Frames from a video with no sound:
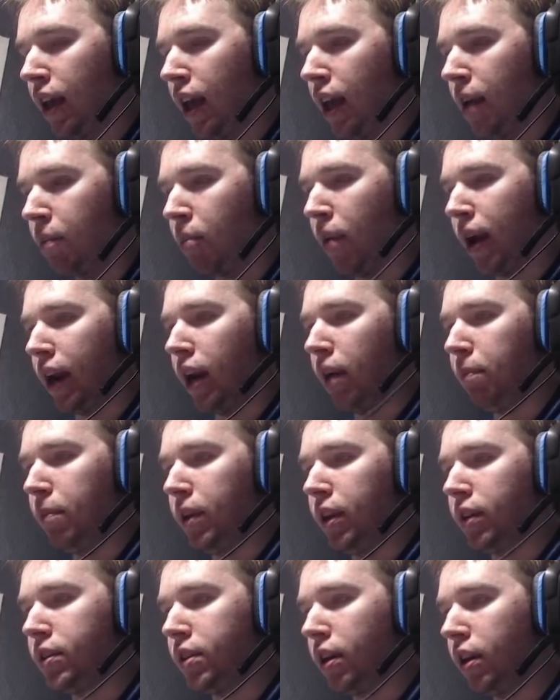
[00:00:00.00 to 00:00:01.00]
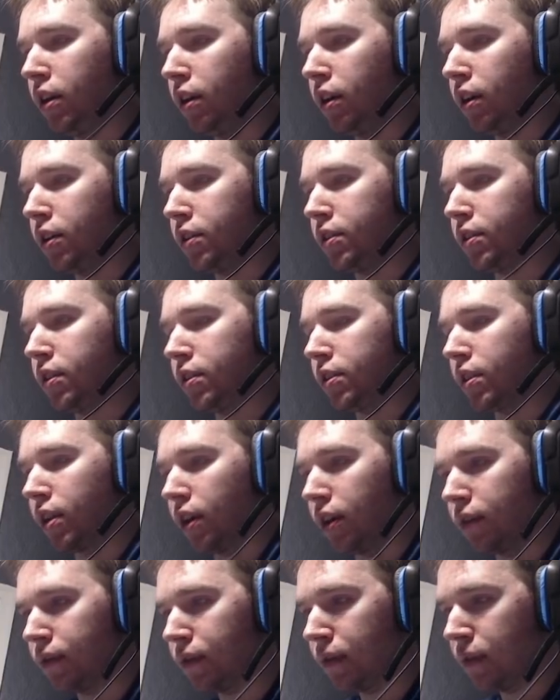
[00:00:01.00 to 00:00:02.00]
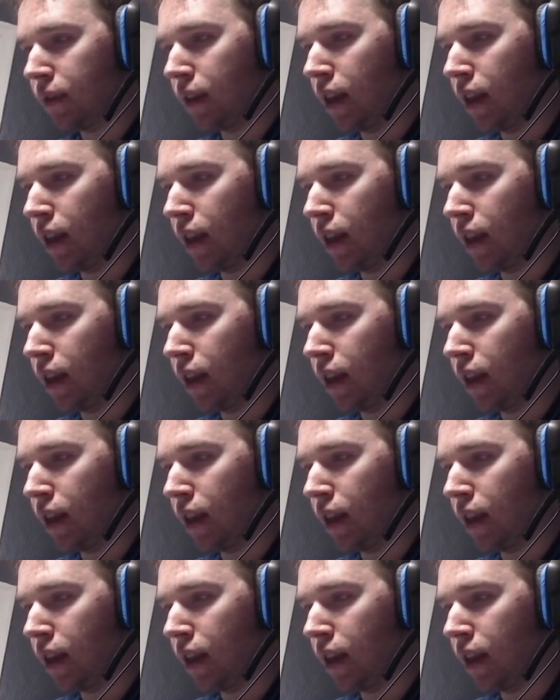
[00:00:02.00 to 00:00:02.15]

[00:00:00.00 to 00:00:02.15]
And break it up into tiers and stuff.